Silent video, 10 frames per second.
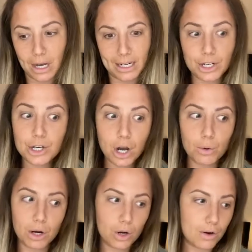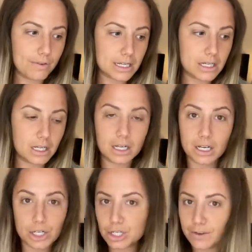And I know a lot of us are going to
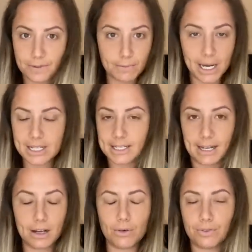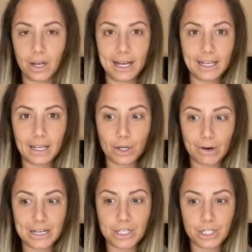shift mindset of like
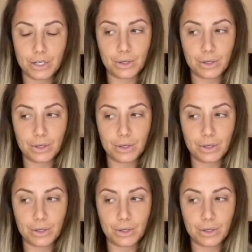gratitude.